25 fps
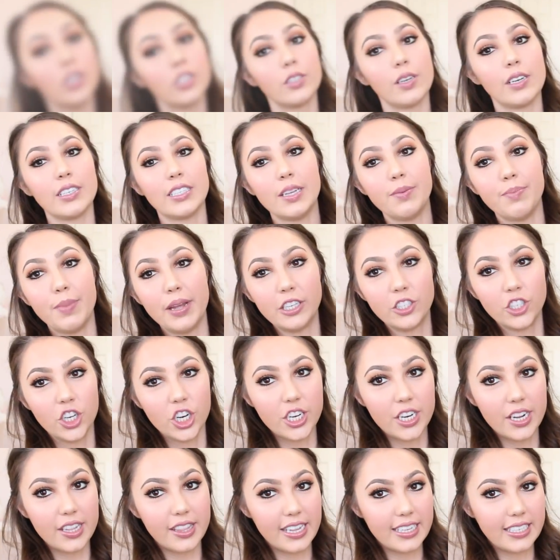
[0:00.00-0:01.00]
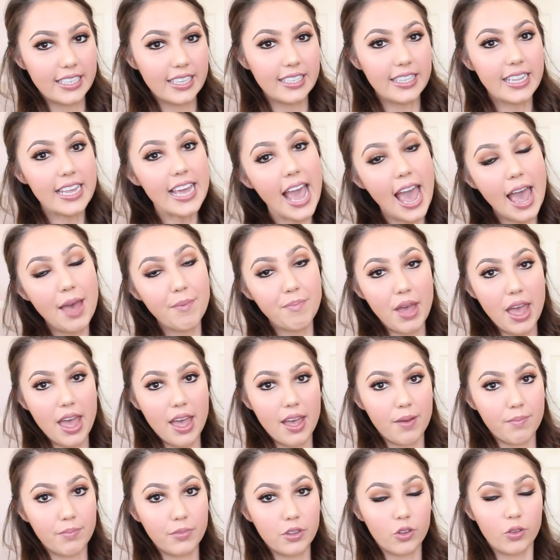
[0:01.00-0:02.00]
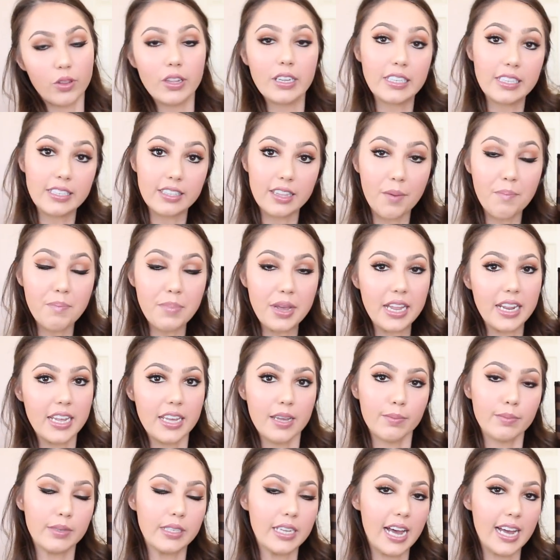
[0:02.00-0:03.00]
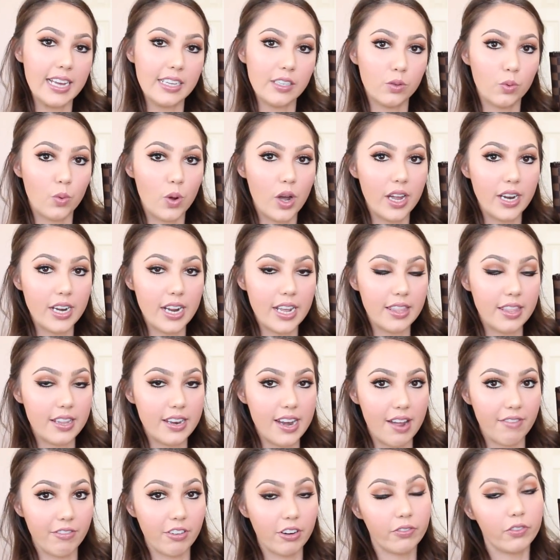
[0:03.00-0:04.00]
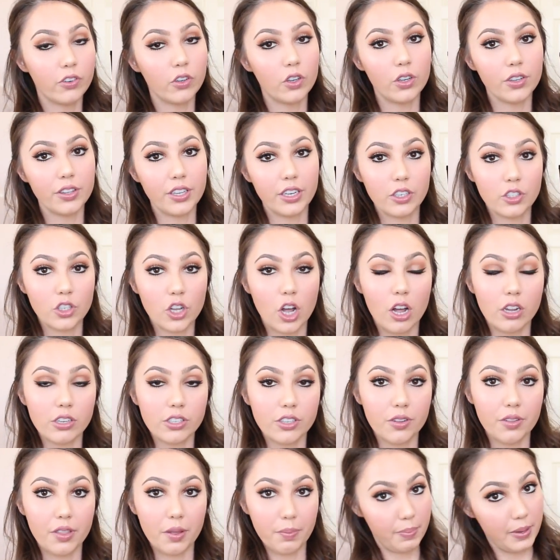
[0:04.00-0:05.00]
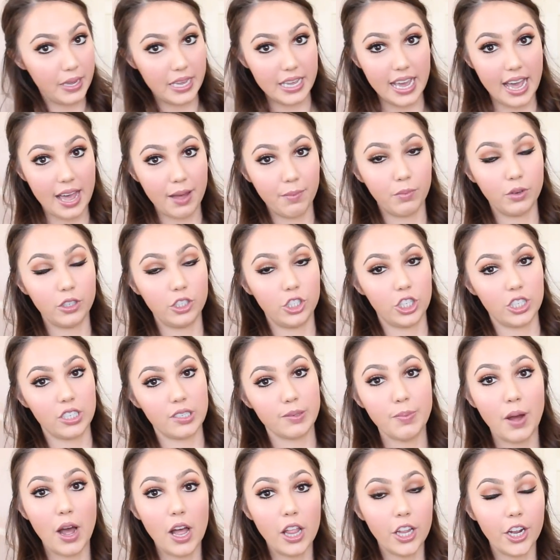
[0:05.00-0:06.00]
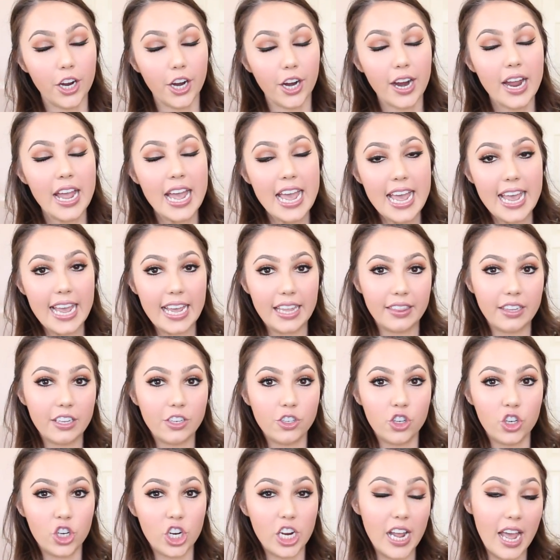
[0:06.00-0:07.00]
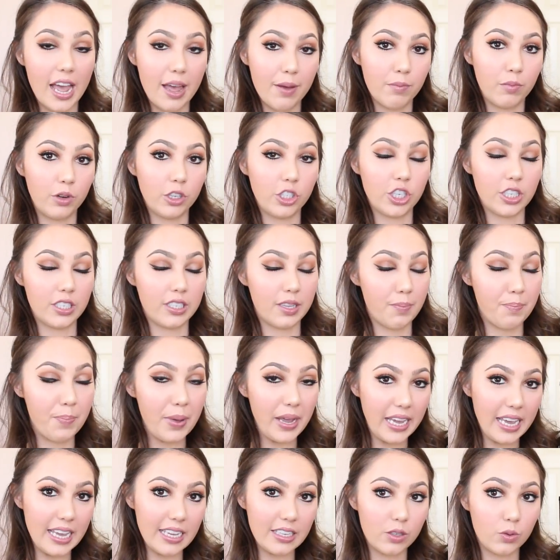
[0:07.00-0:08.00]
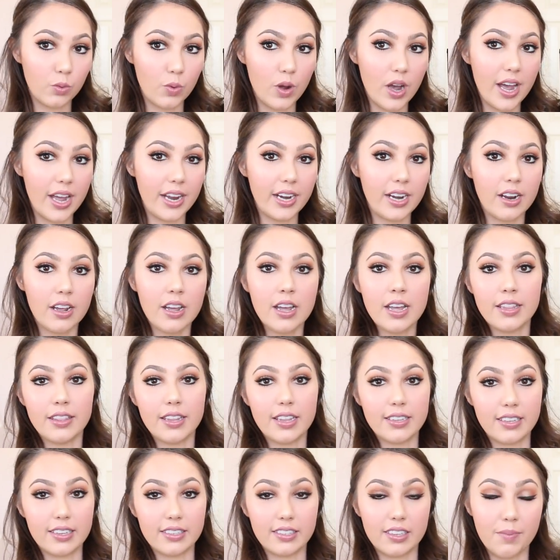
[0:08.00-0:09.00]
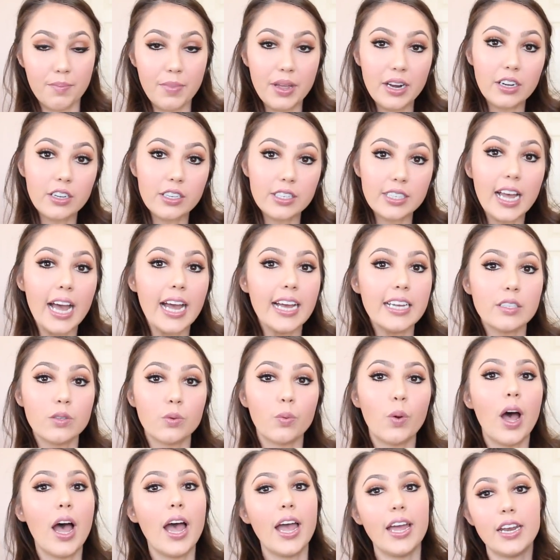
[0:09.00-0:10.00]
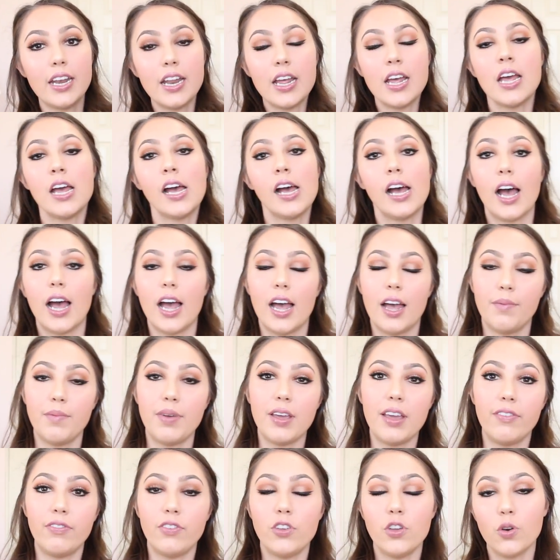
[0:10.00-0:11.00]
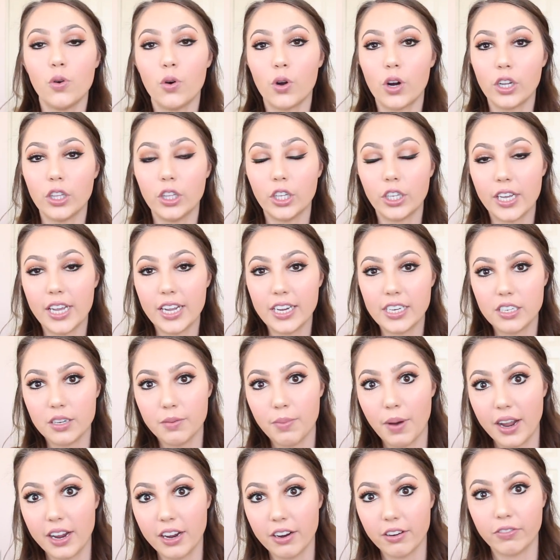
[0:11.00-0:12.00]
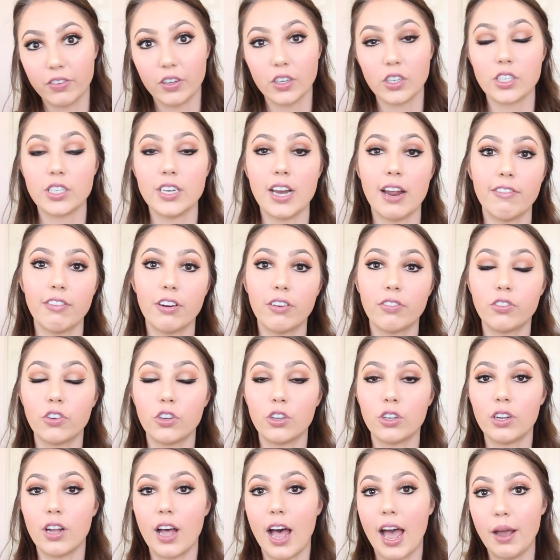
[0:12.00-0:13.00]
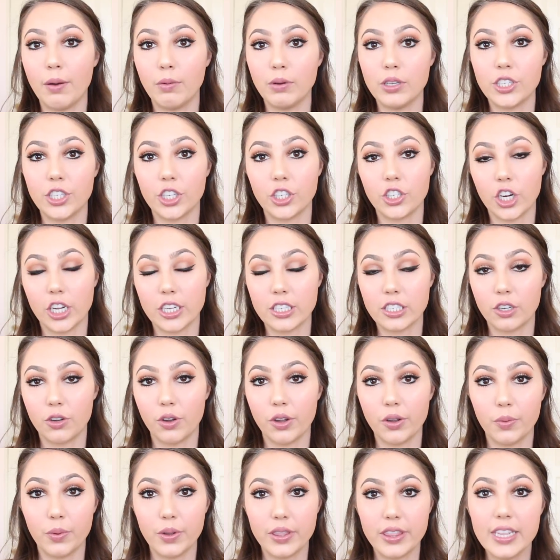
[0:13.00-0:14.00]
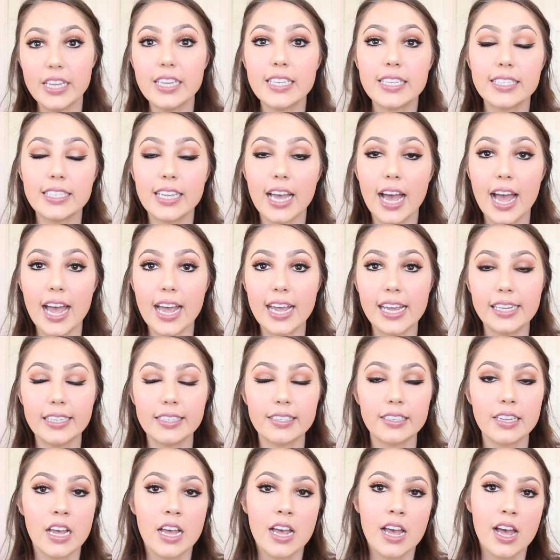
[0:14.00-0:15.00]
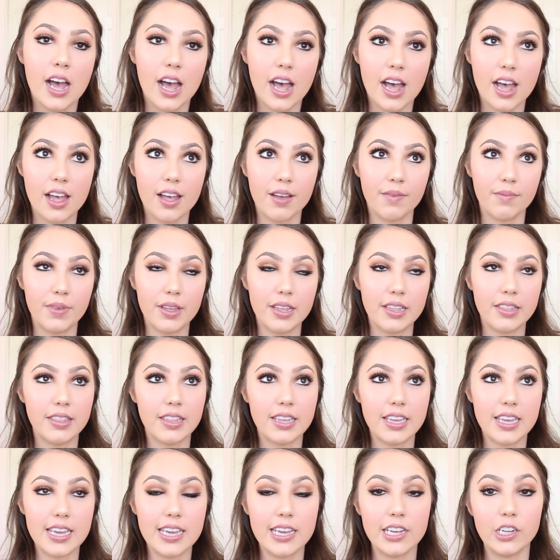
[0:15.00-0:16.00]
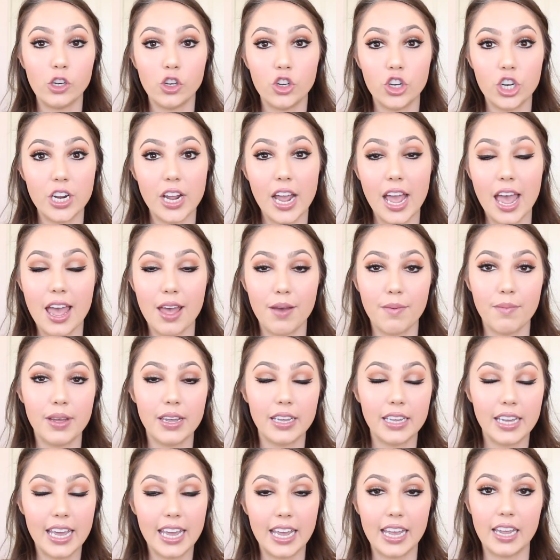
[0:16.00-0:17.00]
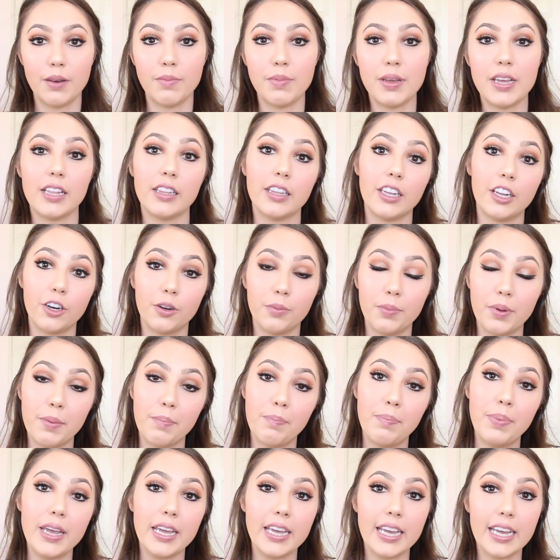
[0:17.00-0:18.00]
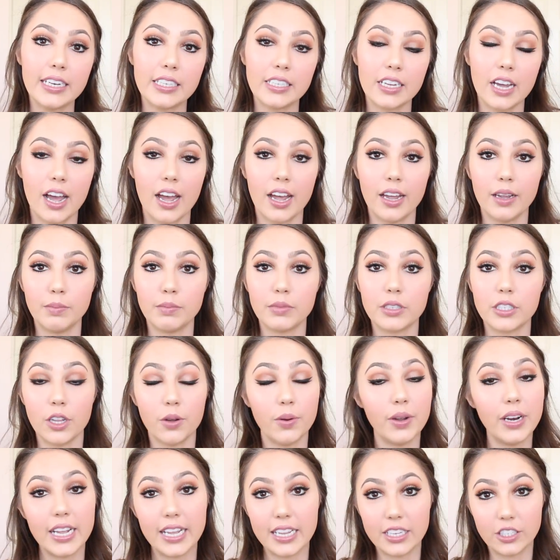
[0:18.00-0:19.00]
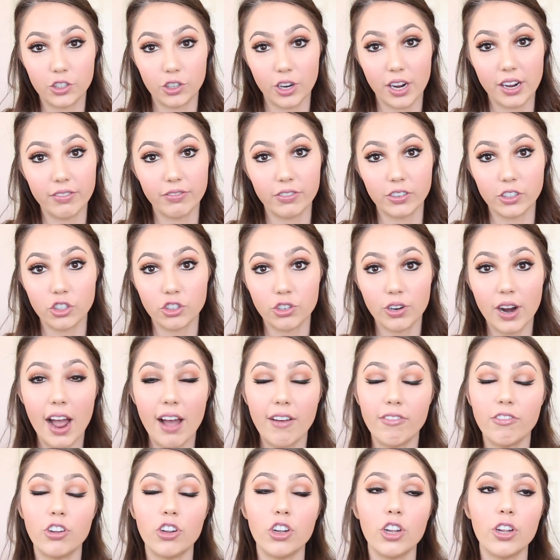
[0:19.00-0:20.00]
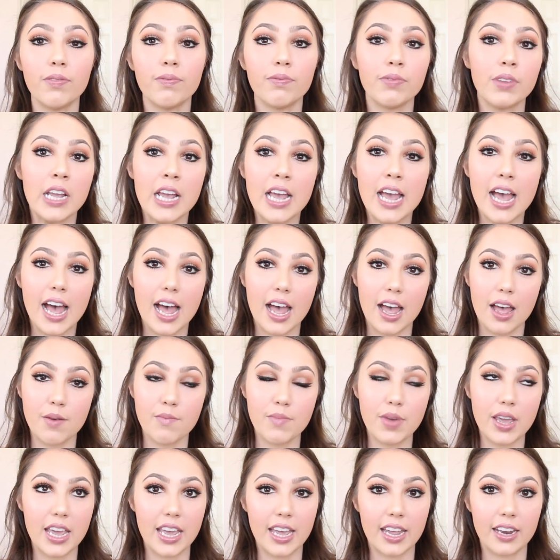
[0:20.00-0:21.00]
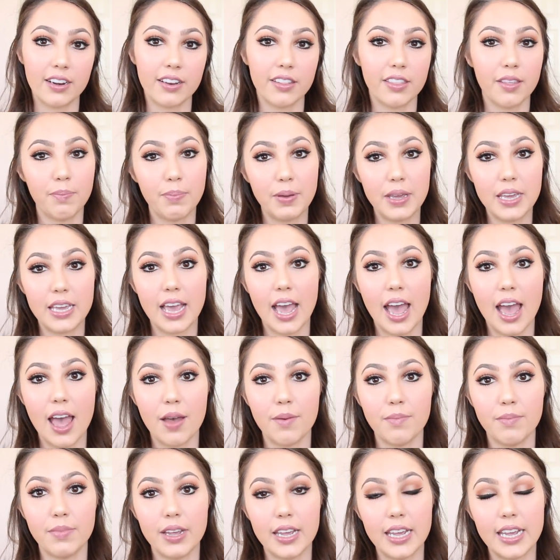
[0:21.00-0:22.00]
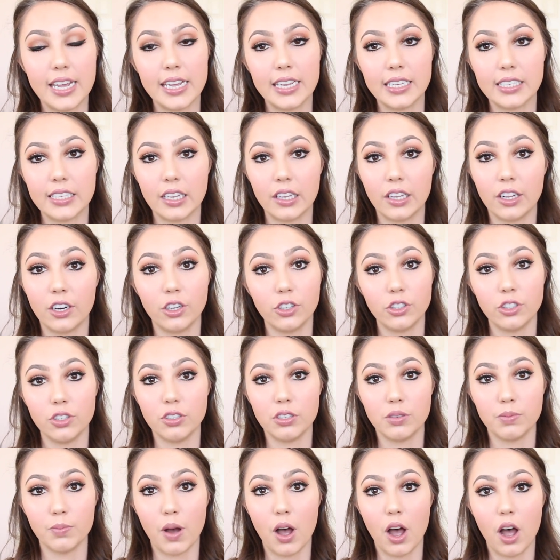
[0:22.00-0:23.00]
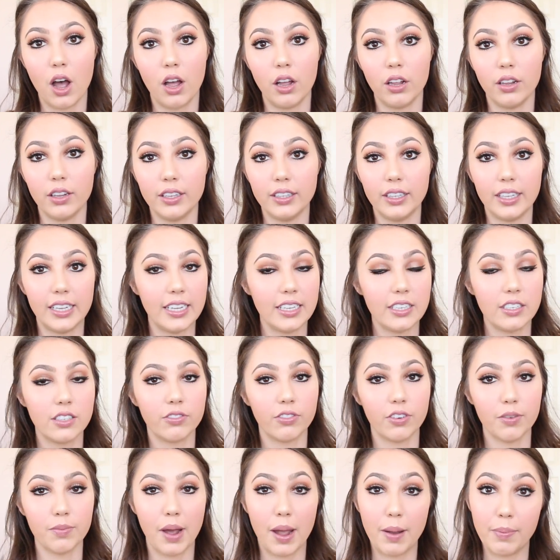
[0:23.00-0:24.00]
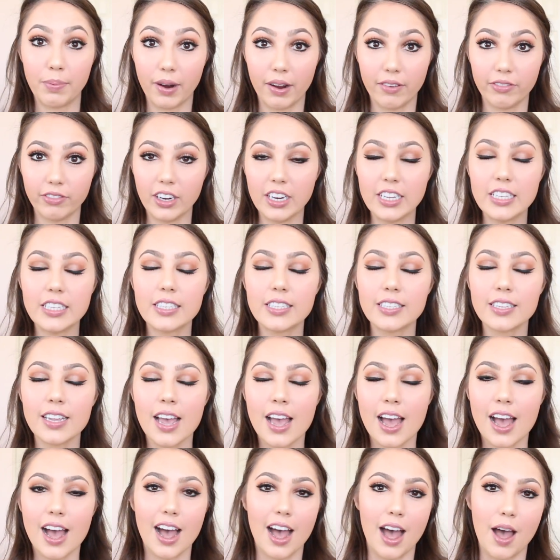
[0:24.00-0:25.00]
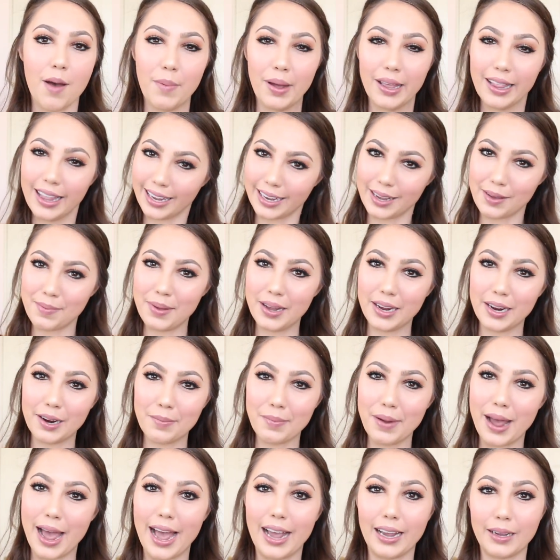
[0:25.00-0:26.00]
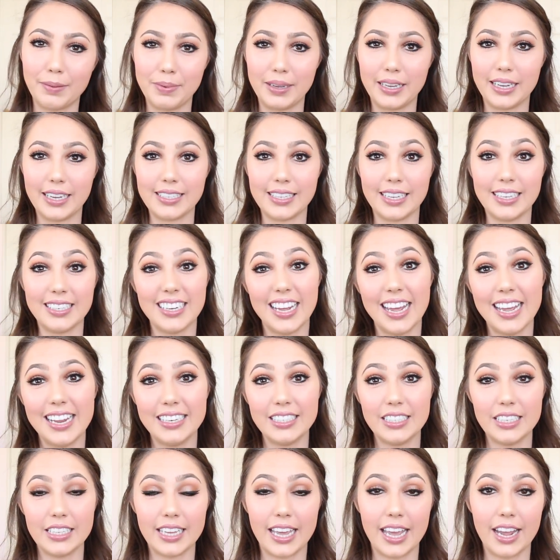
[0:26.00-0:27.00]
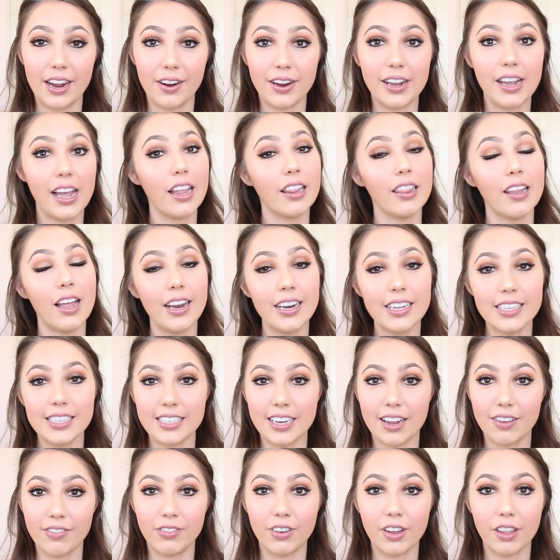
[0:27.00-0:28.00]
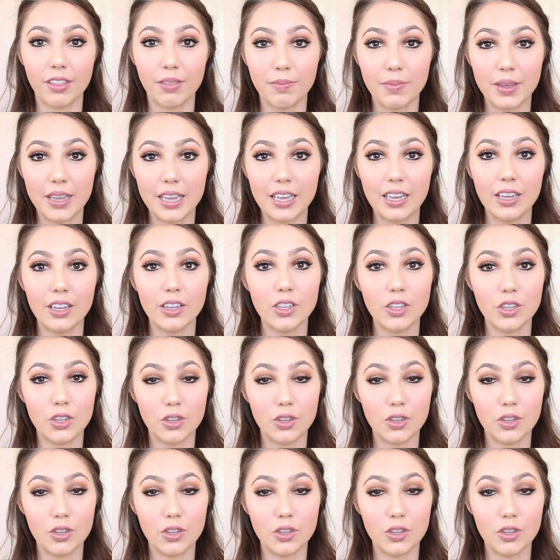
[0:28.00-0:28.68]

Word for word: So as I mentioned, this is the MM, so this is the medium-sized one in the Neverfull. There's also the PM, which is smaller, and the GM, which is the biggest one. This is the middle-sized one. Um, if you're looking to buy your first Neverfull, I would suggest going with this size. Um, the GM can be a little bit big at times, though it is great for travel, um, and the PM is a little too small, at least for my preference. Um, I like a bigger bag because I tend to carry a lot of stuff with me,